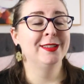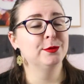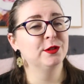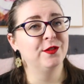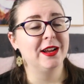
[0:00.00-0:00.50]
This
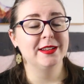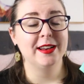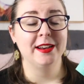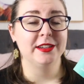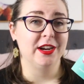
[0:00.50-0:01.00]
was fun
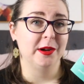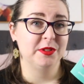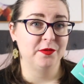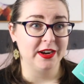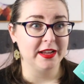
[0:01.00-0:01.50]
and at
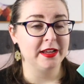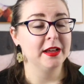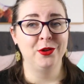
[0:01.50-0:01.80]
times funny.